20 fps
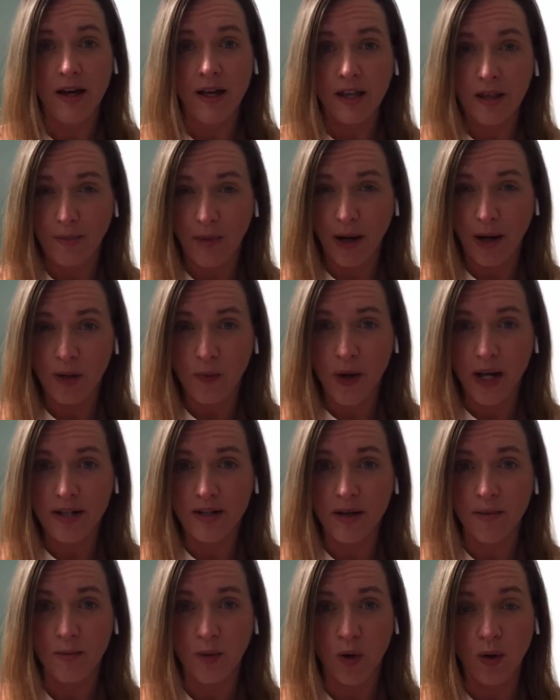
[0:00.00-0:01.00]
the body weight
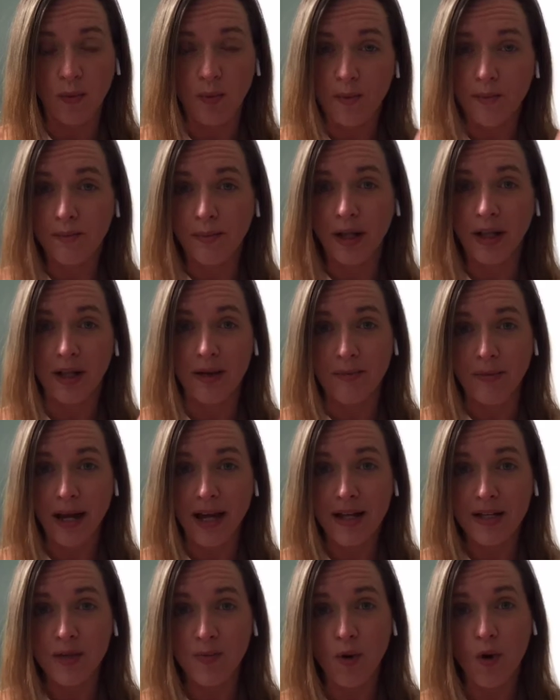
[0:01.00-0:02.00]
dumbbell and
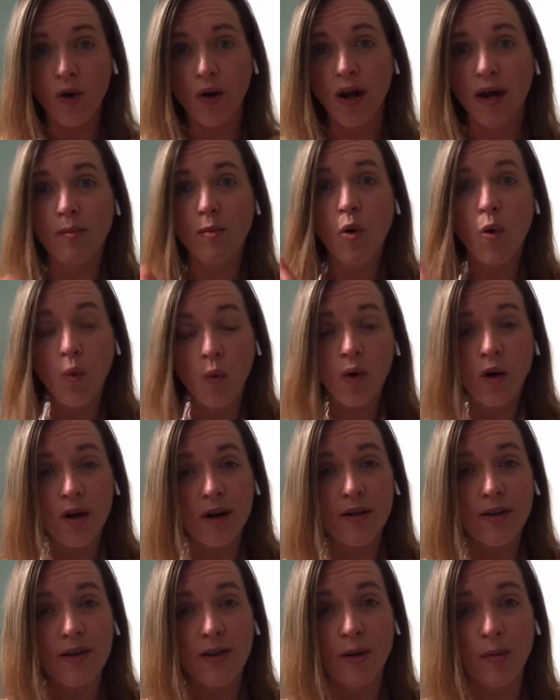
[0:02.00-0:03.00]
bands program
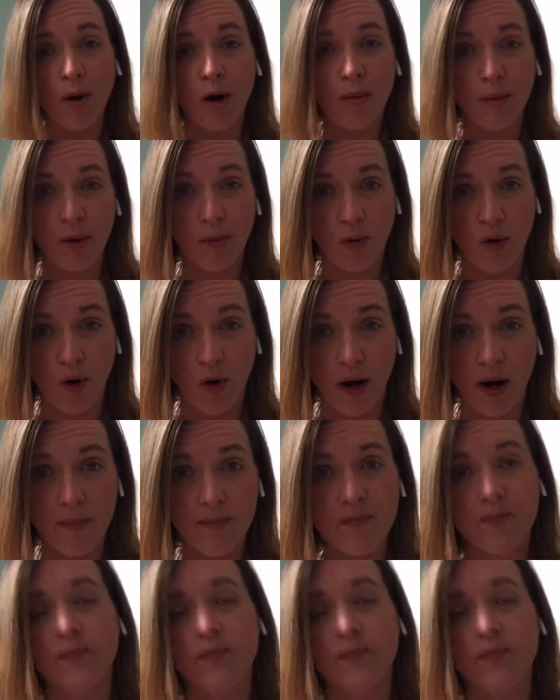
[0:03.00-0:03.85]
or the barbell program.